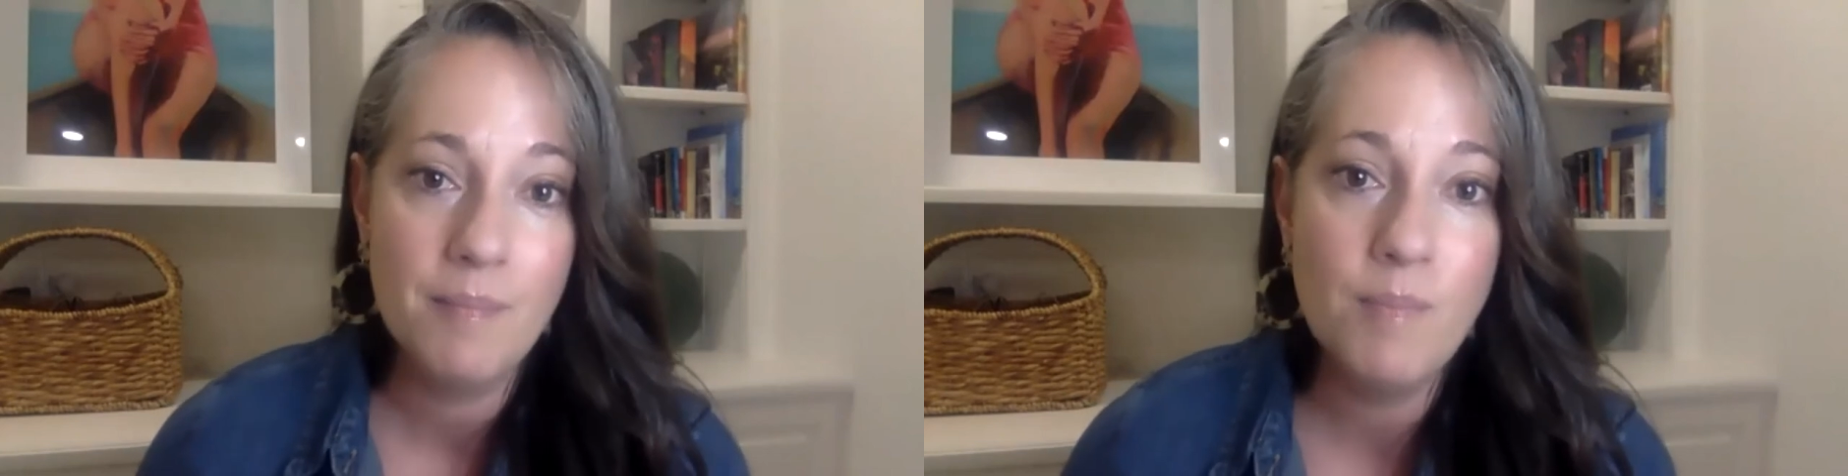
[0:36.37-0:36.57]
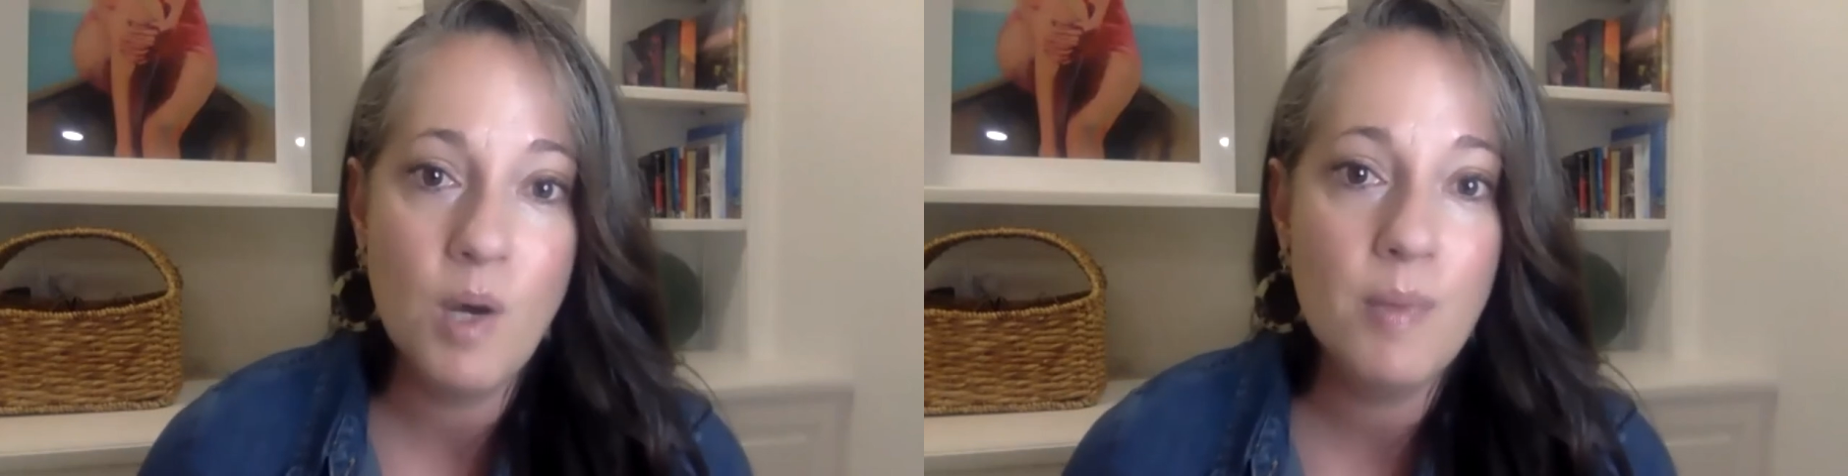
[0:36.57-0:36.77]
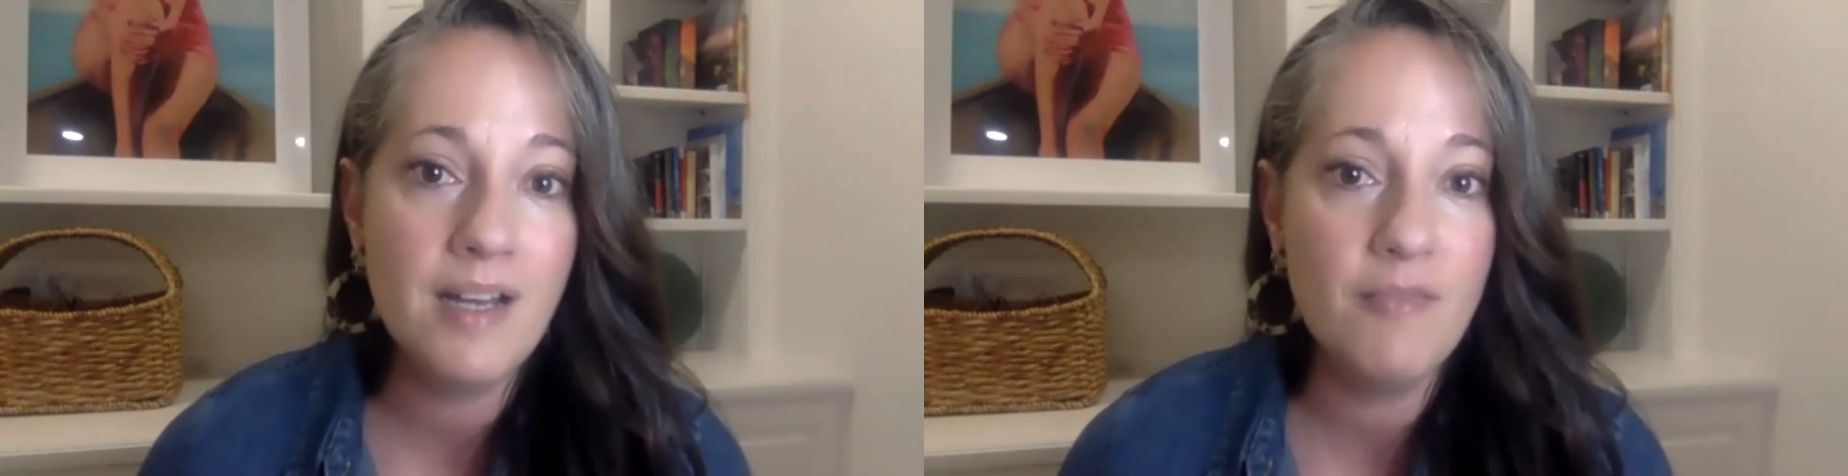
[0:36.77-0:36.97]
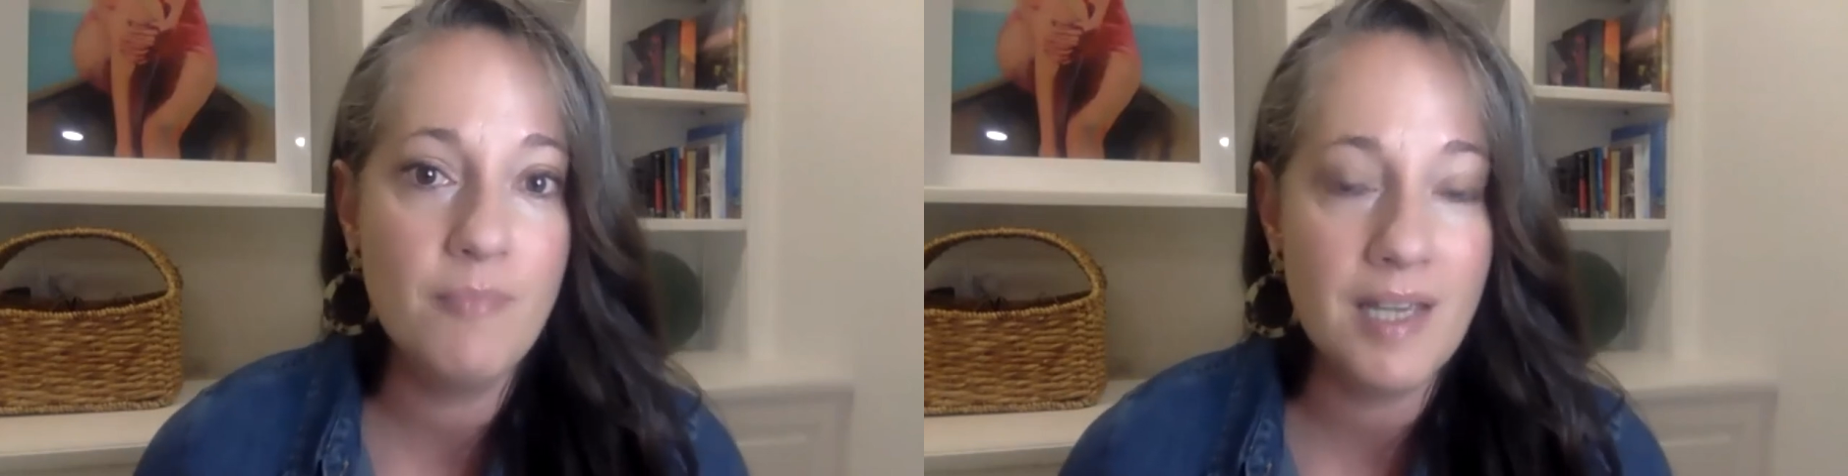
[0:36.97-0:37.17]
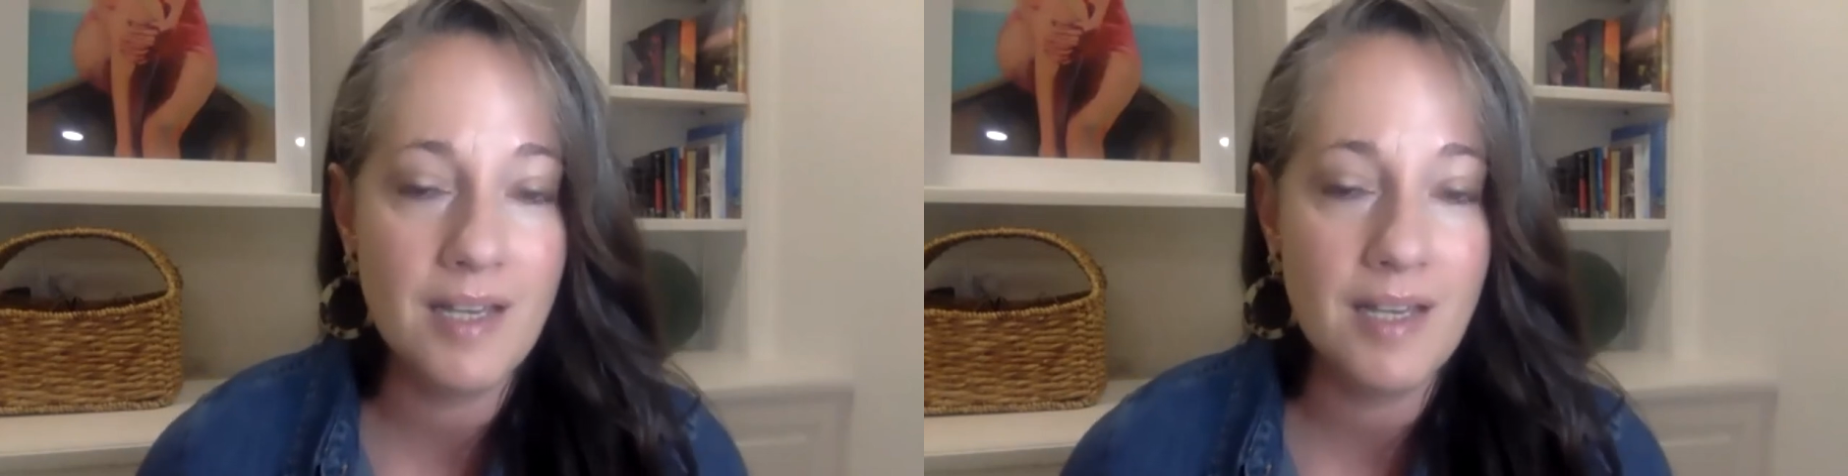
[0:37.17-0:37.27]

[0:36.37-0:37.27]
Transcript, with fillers: moment of being